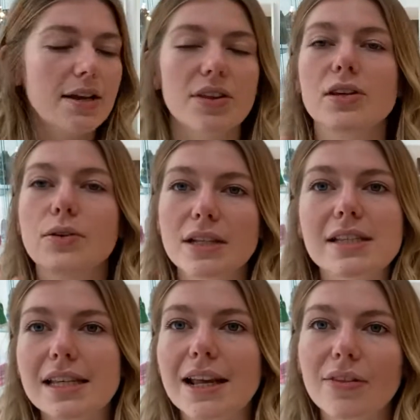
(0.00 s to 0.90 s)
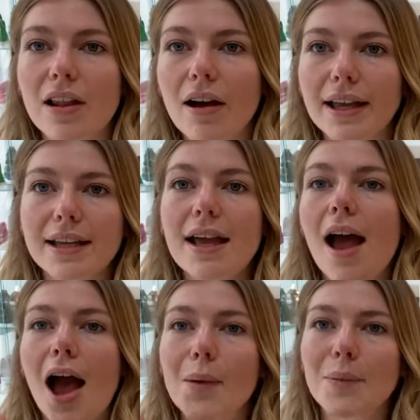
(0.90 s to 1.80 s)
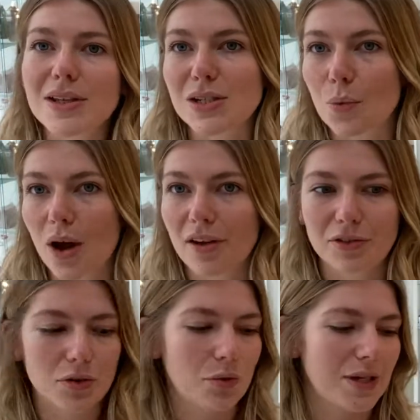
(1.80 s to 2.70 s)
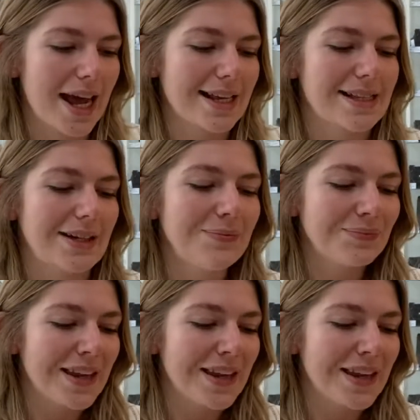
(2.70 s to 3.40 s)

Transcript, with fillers: that you can see in the light as to why I've not called it excellent.